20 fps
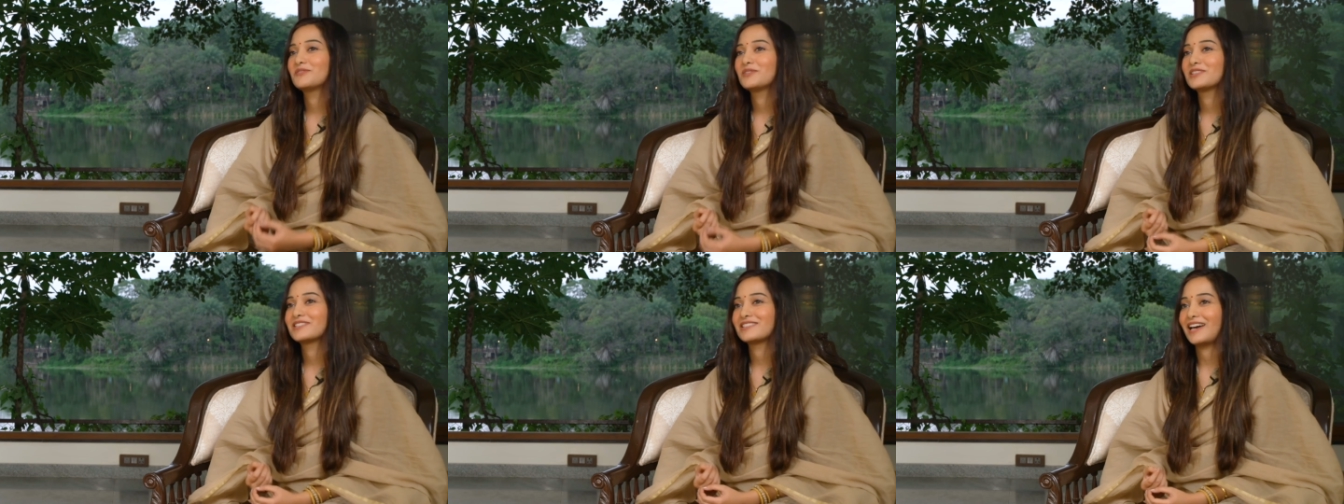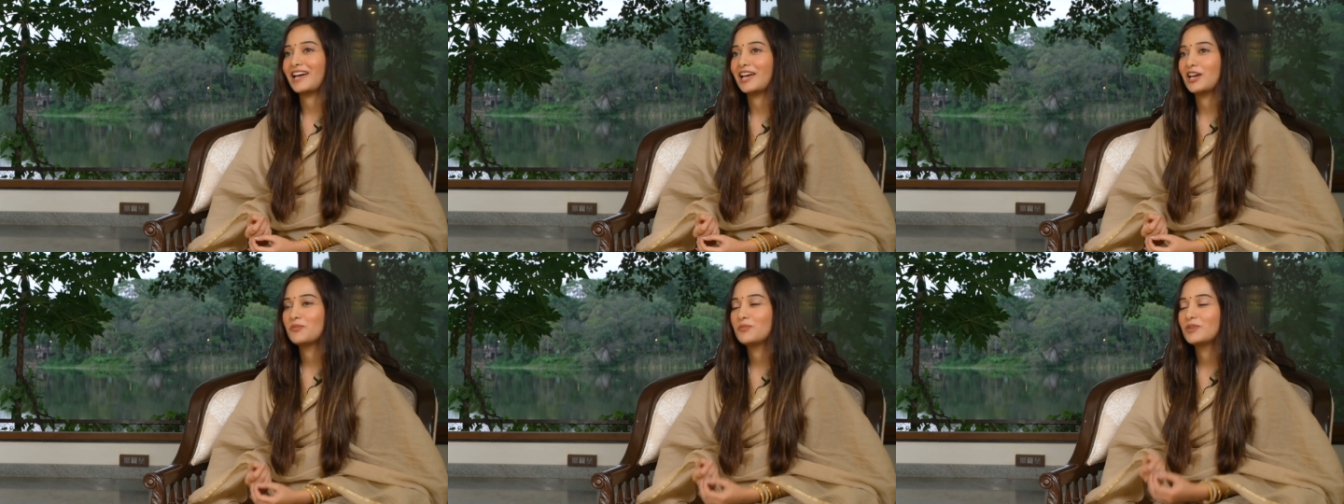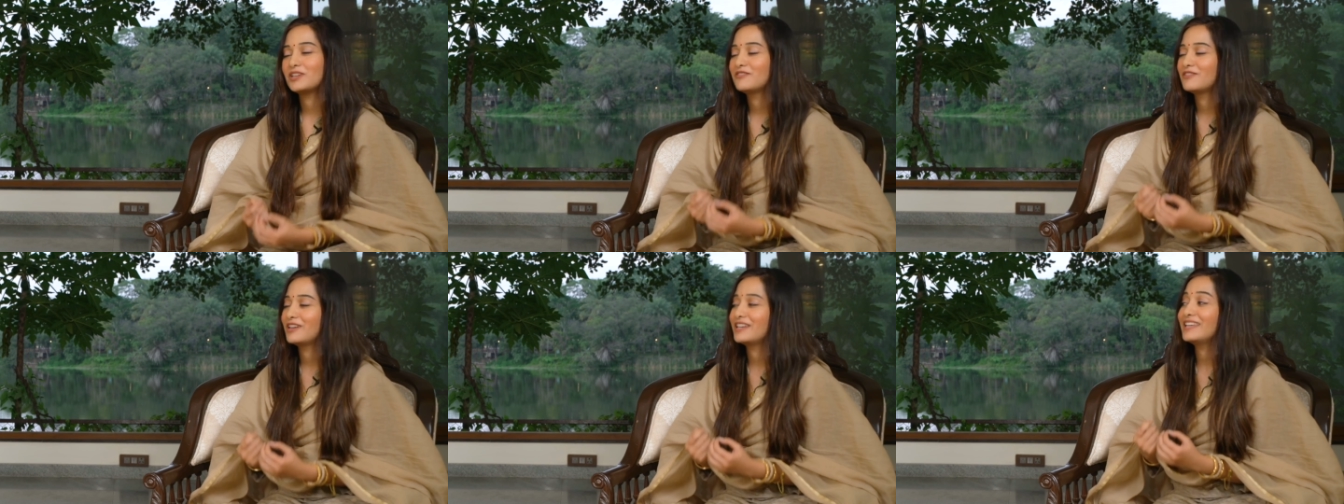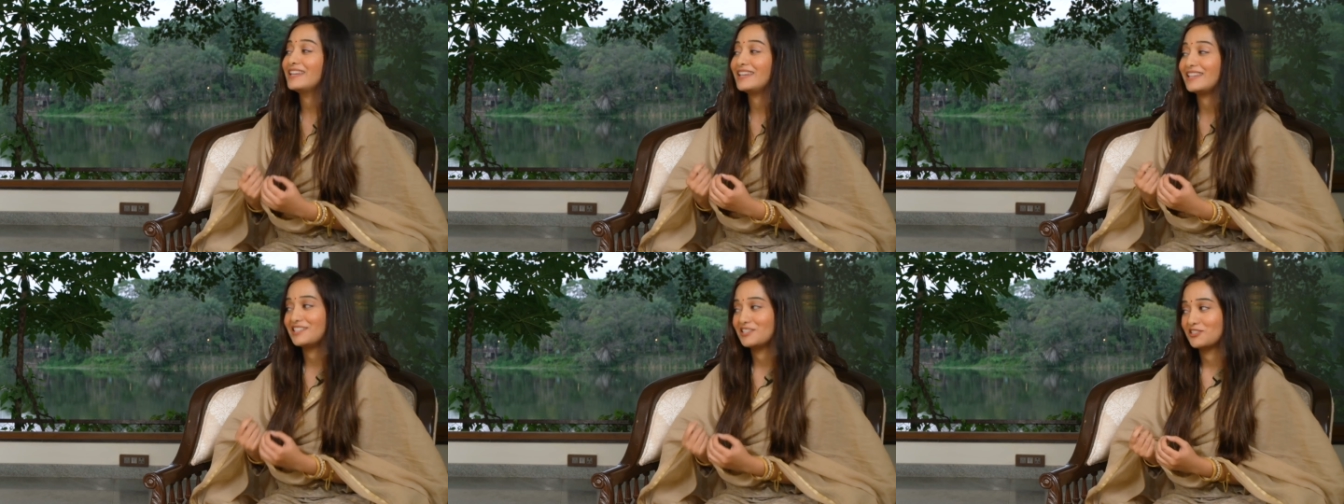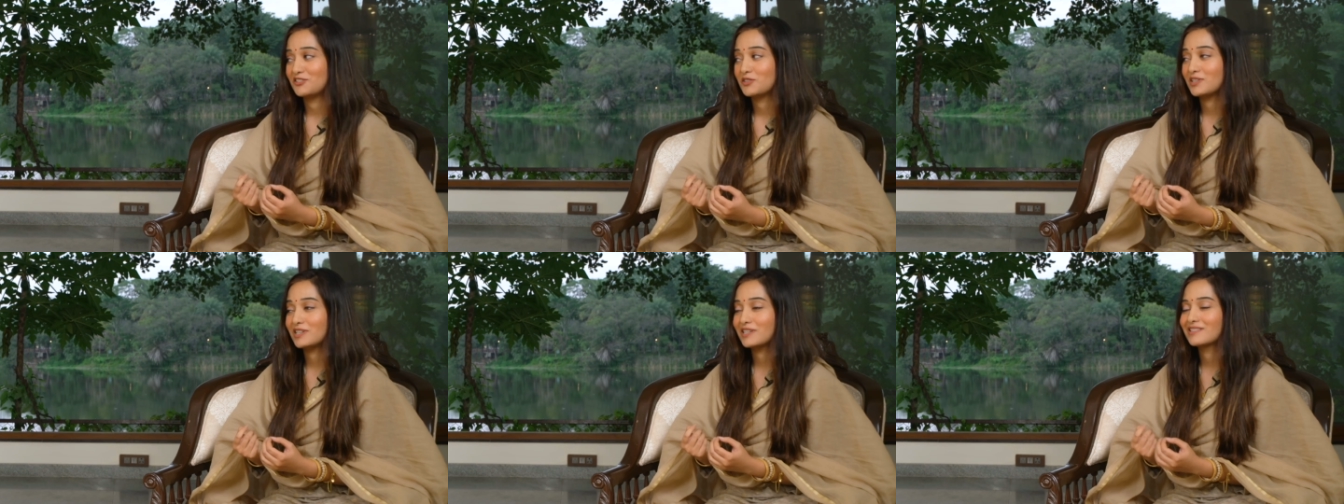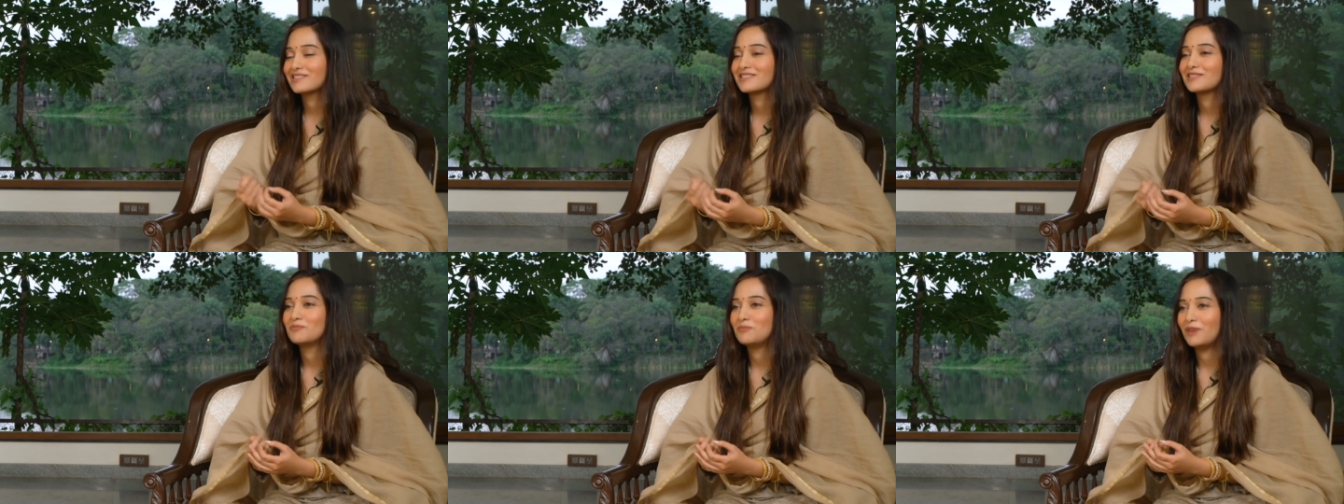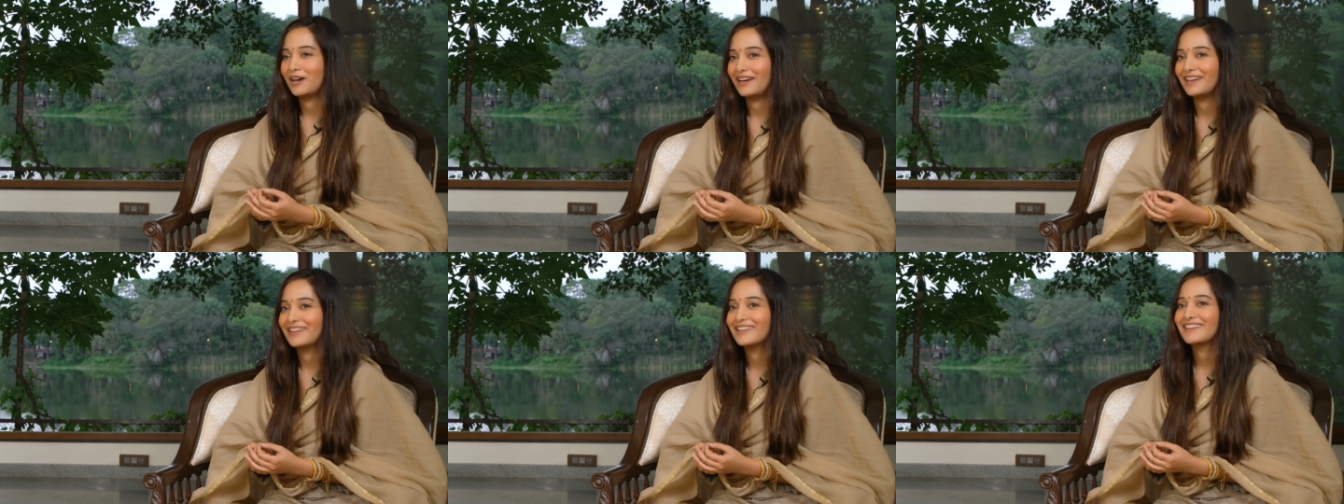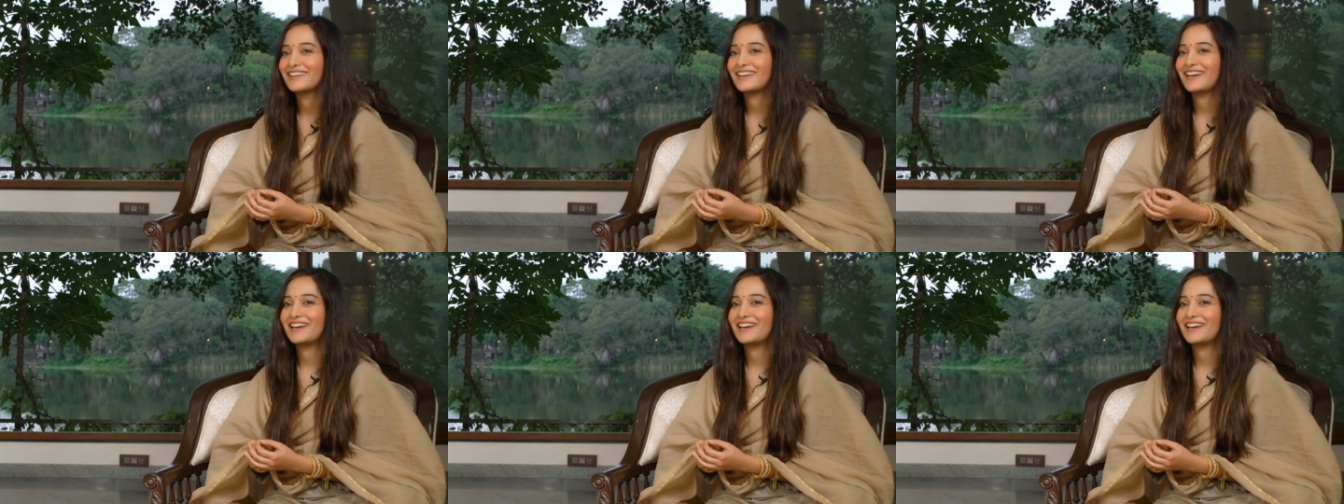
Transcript: which I have been very intrigued by,